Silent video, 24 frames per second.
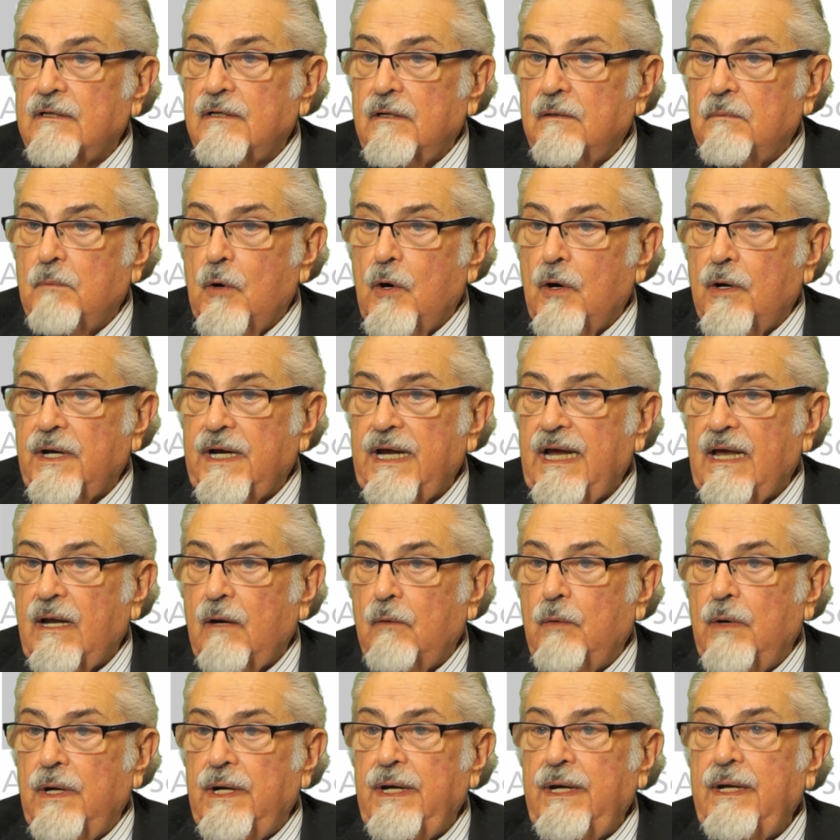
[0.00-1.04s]
Lamar
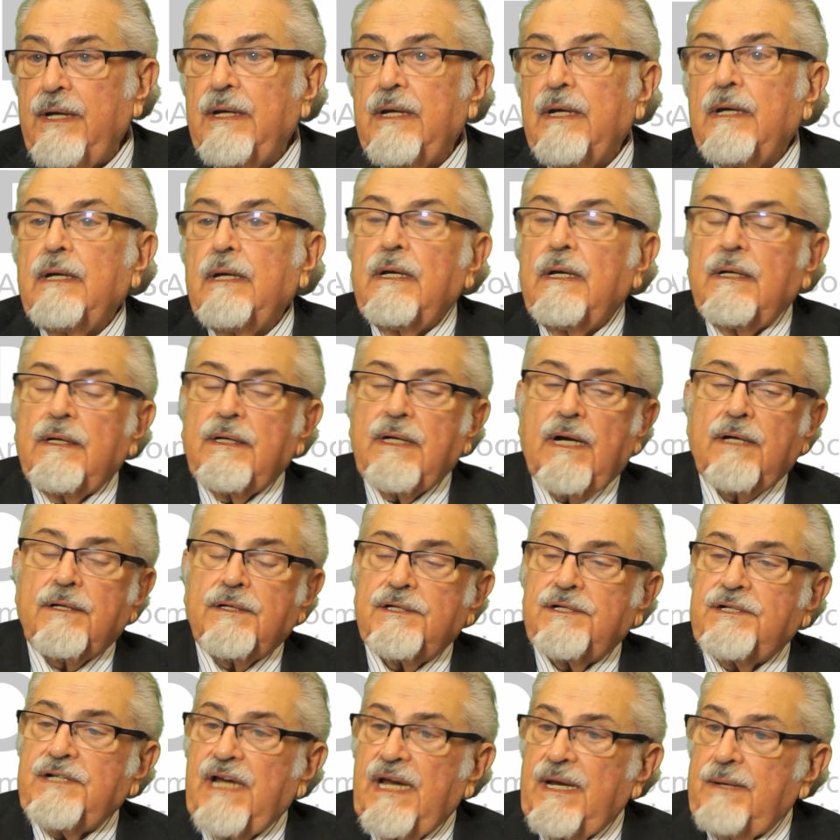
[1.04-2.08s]
Calloway, Dr.
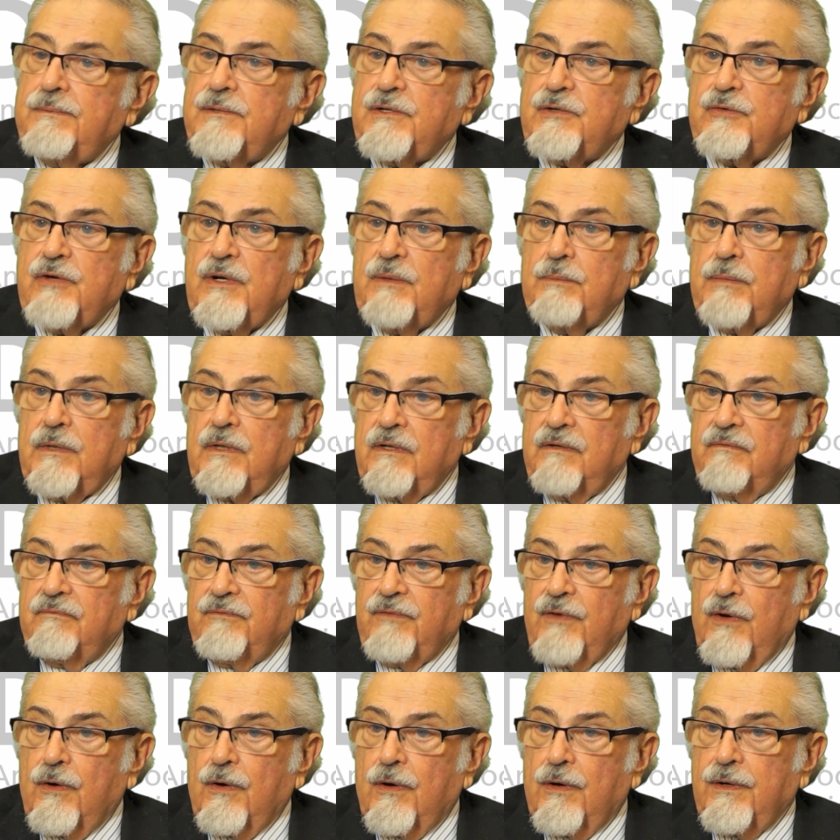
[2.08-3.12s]
James Trimble in
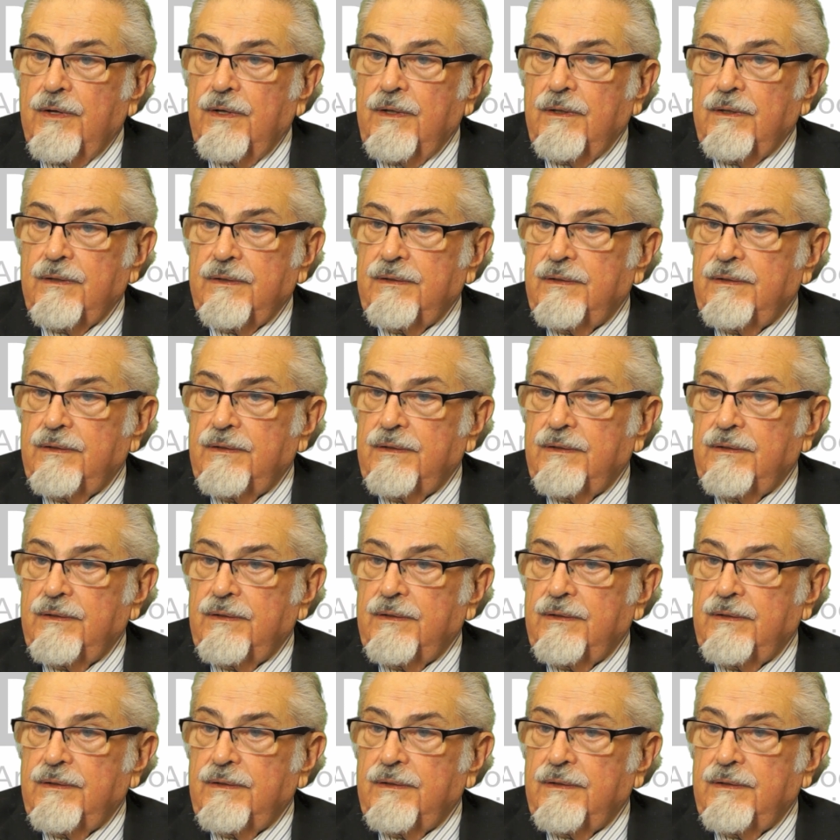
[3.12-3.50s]
Florida.